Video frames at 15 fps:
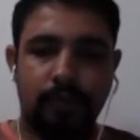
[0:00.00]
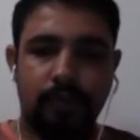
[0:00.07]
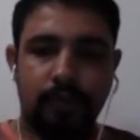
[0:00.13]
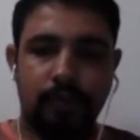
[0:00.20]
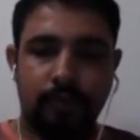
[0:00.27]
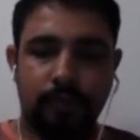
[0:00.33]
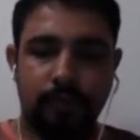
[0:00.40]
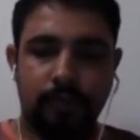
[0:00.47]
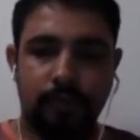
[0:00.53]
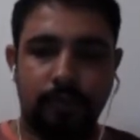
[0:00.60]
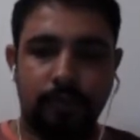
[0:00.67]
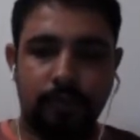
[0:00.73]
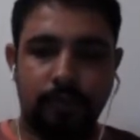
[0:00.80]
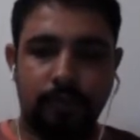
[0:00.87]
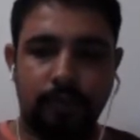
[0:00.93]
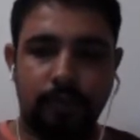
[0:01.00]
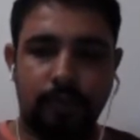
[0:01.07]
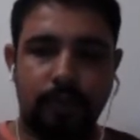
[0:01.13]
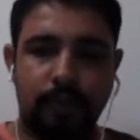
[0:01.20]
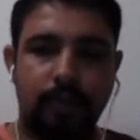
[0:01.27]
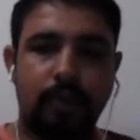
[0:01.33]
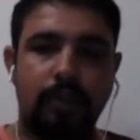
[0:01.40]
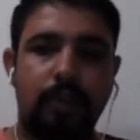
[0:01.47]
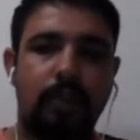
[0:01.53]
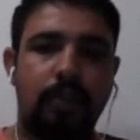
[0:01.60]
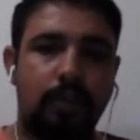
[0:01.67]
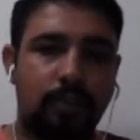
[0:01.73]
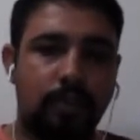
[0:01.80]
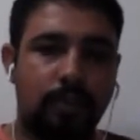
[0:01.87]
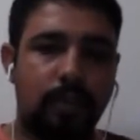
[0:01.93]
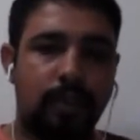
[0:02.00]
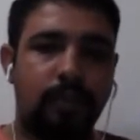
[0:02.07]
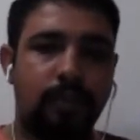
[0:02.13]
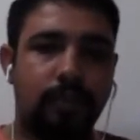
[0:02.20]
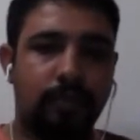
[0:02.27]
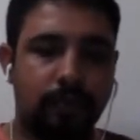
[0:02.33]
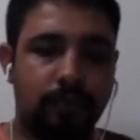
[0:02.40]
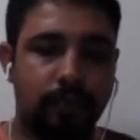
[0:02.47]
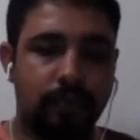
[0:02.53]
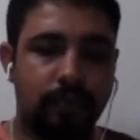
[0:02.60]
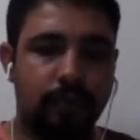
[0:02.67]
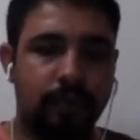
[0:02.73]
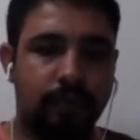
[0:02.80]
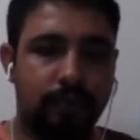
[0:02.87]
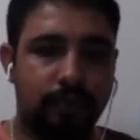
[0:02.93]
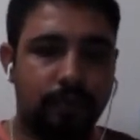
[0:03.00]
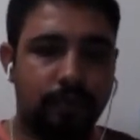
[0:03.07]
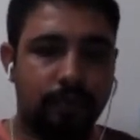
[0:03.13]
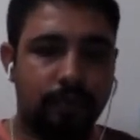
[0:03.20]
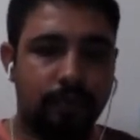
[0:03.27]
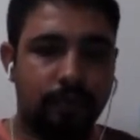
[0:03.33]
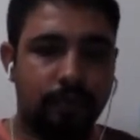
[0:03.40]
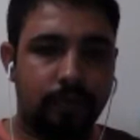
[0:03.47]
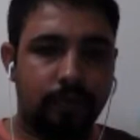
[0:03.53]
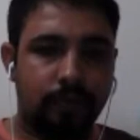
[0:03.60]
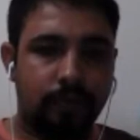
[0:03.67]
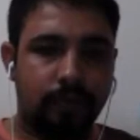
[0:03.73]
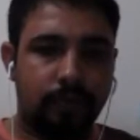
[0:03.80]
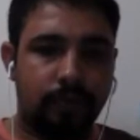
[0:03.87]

The person shown says nothing.